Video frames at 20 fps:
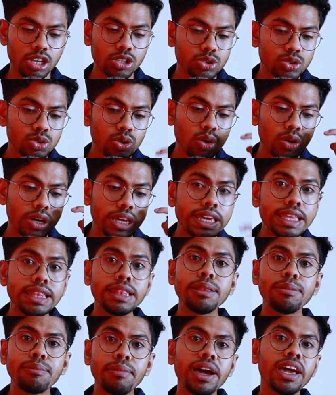So
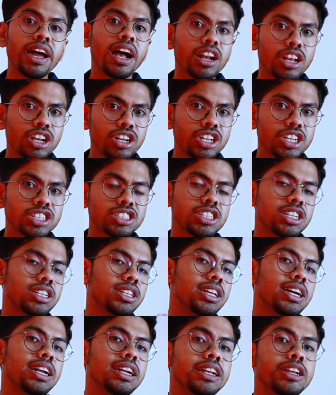in my architecture,
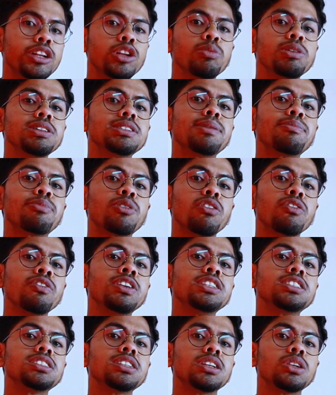there need to be some
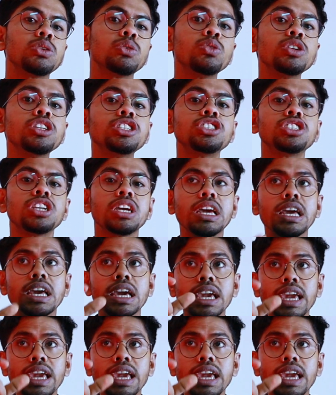provision which